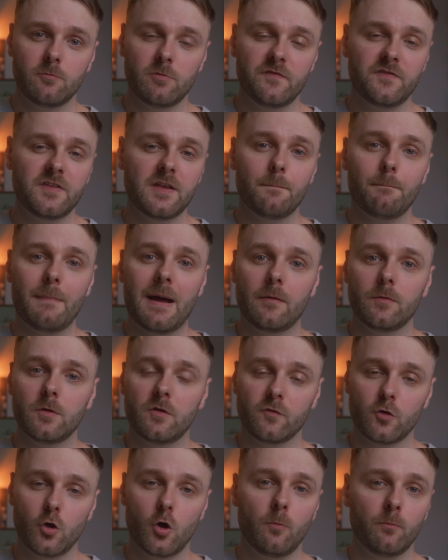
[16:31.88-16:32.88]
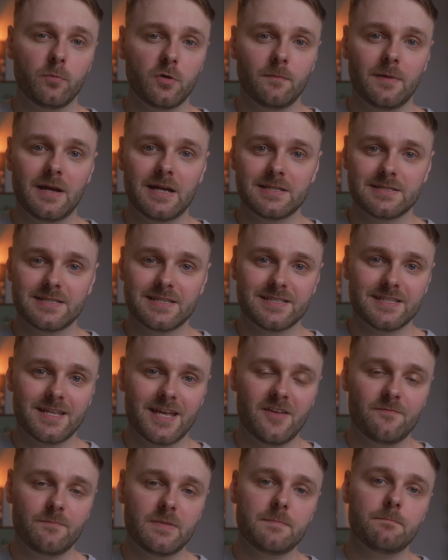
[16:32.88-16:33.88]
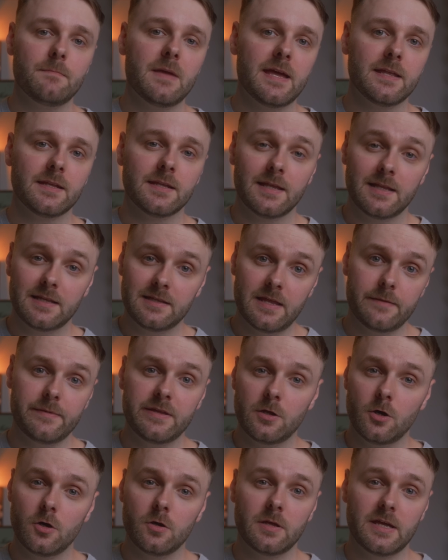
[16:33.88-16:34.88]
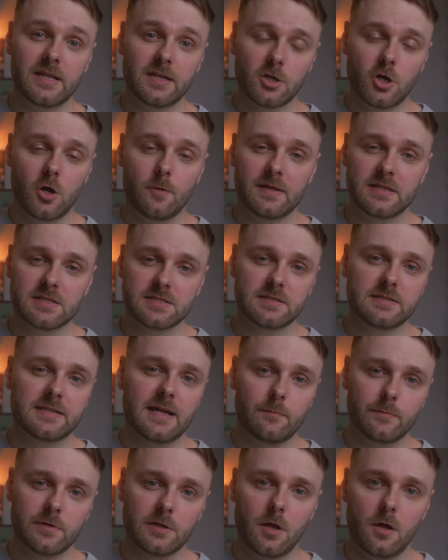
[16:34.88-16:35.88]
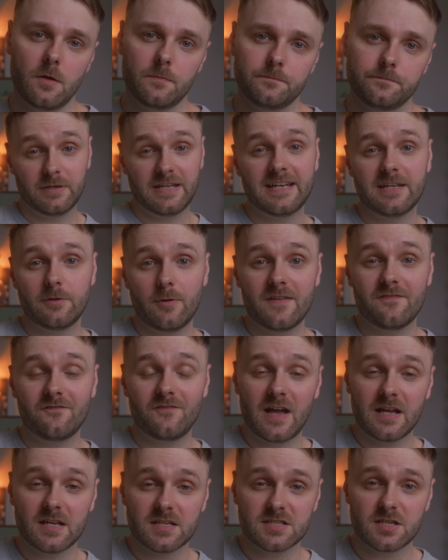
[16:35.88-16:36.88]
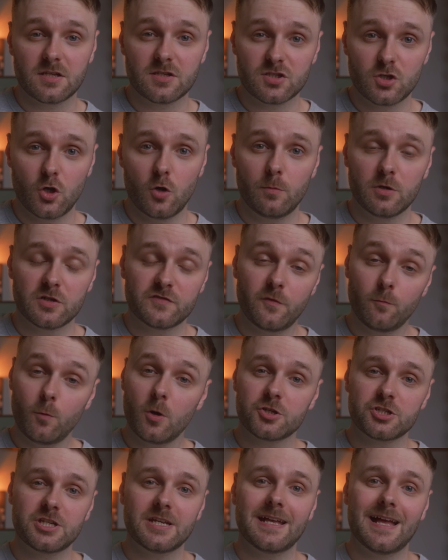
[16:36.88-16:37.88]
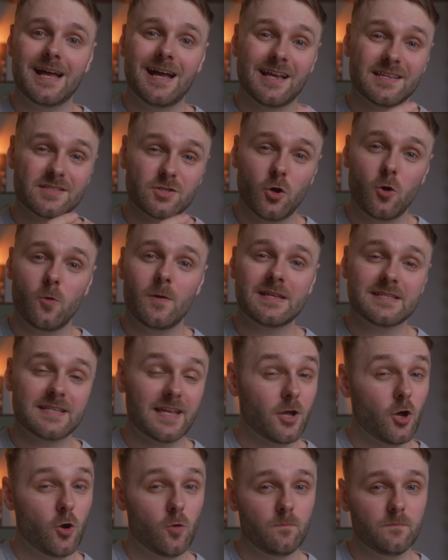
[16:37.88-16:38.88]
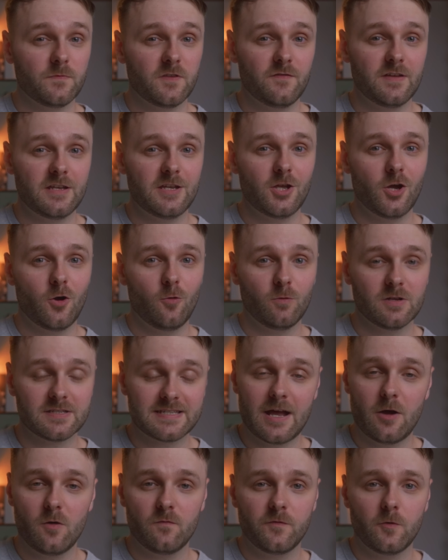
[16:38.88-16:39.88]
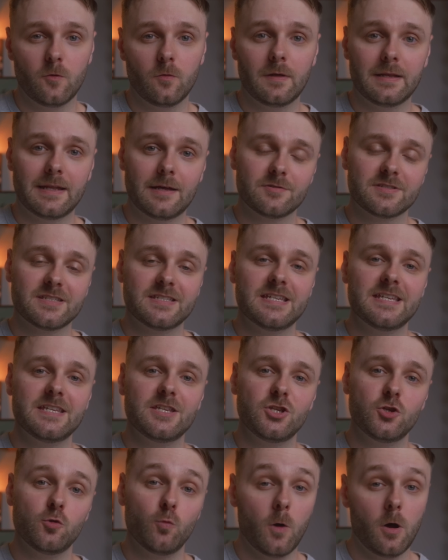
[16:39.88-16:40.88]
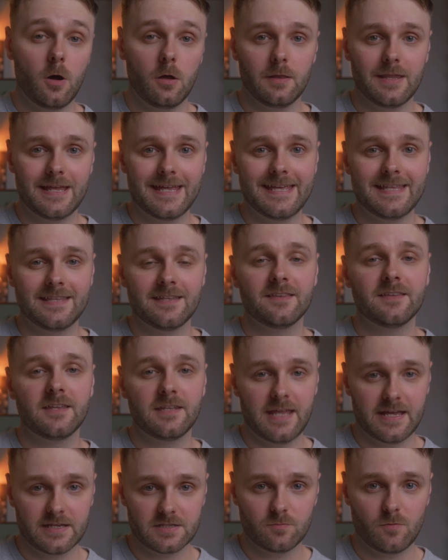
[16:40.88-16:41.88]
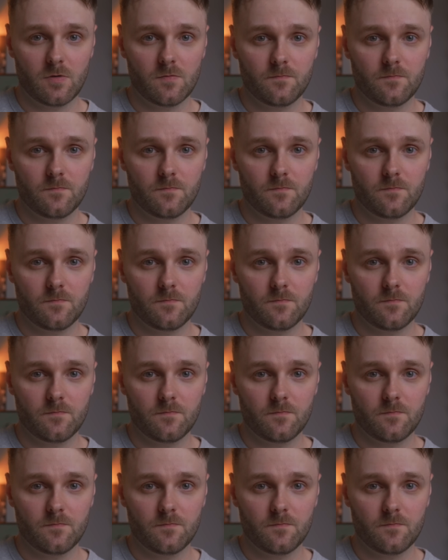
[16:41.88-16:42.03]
with the amount of compromises that have been made? Let me know in the comments down below. But anyway, thanks so much for watching. As always, I hope the video was helpful, and I'll see you all in the next